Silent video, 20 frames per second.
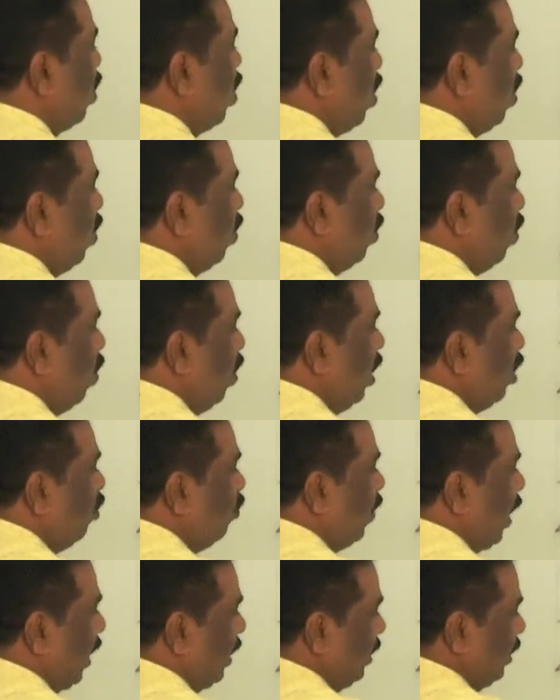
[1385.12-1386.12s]
no
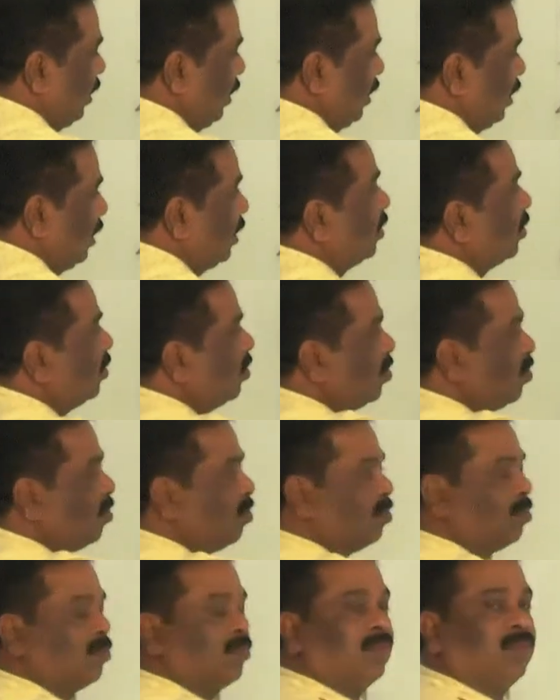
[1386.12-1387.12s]
effects.
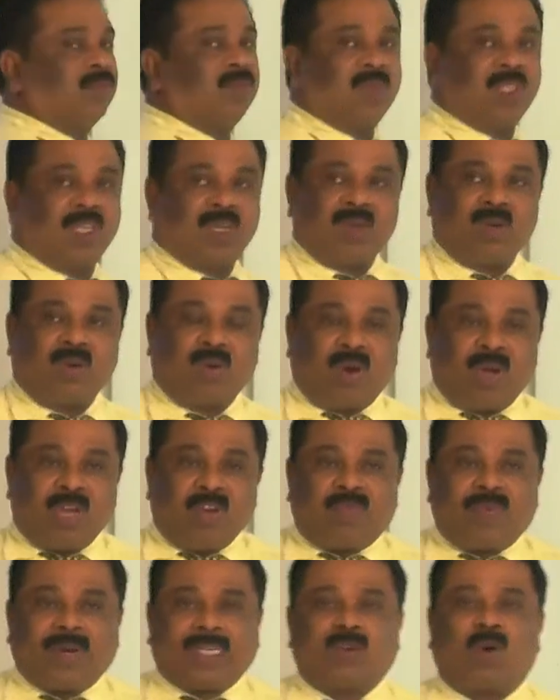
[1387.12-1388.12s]
No
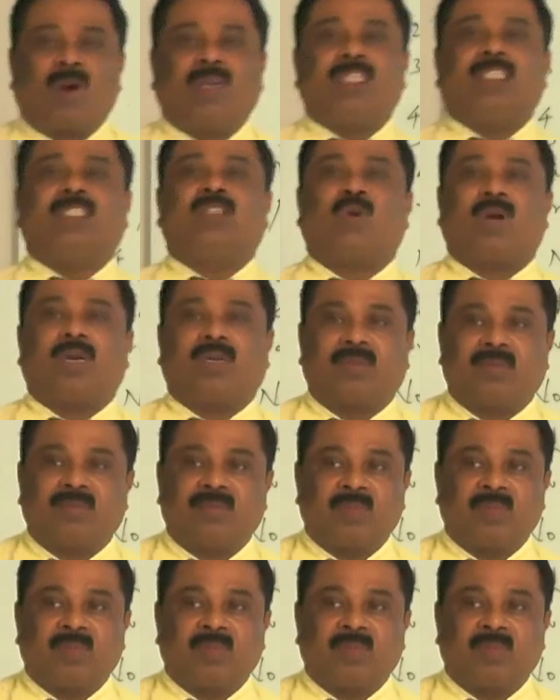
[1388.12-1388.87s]
effect on this one.